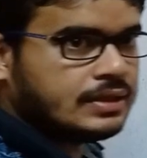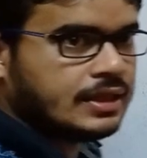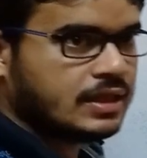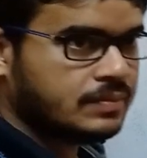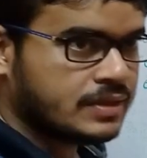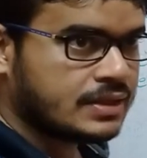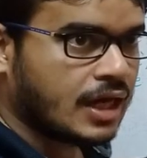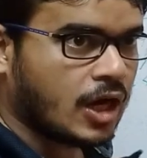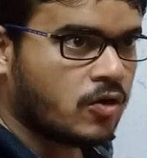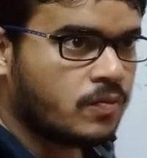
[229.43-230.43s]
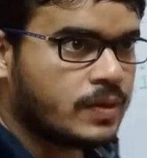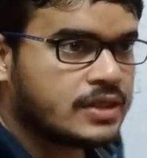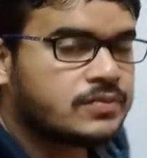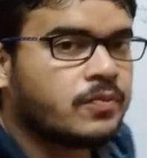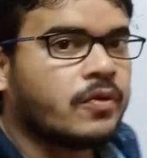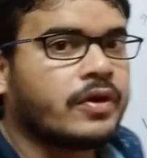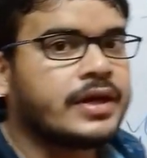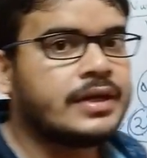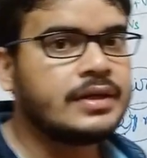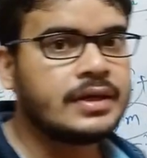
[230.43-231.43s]
That means how much
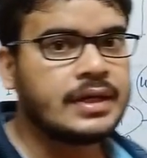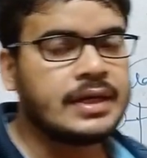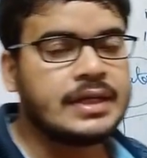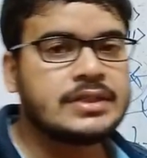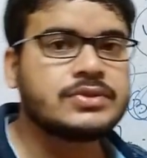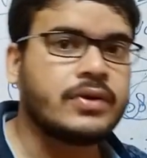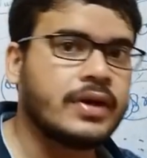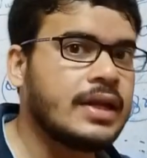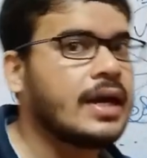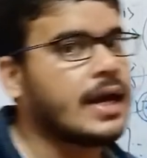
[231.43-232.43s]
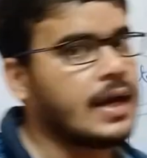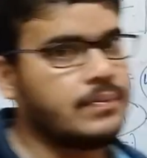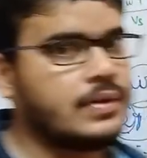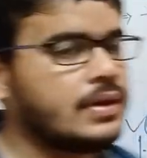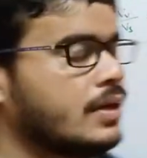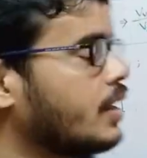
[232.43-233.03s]
void a soil has.